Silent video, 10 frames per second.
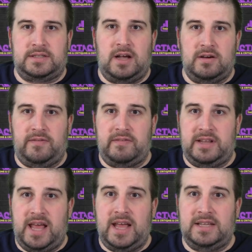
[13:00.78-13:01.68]
150
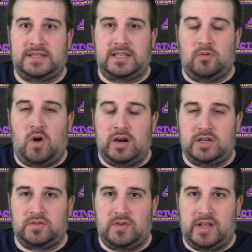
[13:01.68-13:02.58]
days that the
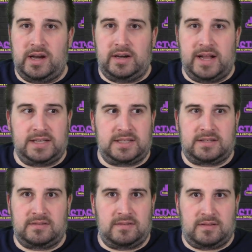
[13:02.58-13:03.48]
waters were there,
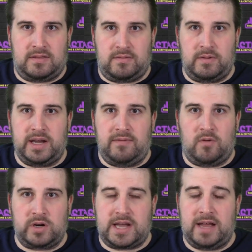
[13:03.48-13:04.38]
that's
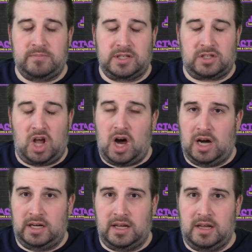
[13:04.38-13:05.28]
3-4 times as
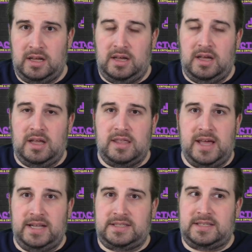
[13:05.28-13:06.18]
long.
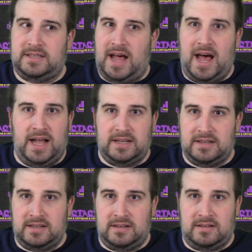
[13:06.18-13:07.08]
That's not,
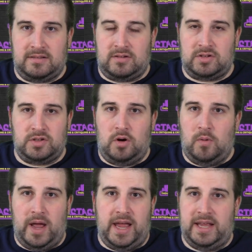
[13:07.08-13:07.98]
there's no
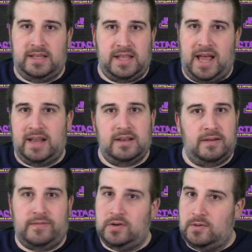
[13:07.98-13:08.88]
way they had
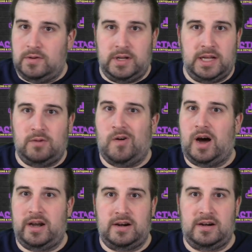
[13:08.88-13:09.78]
enough food,
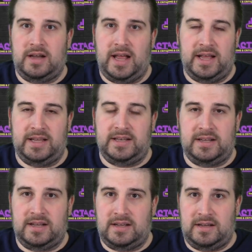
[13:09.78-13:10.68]
water, and
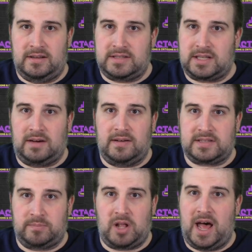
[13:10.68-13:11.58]

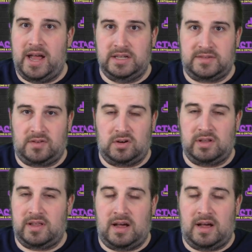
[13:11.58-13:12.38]
supplies for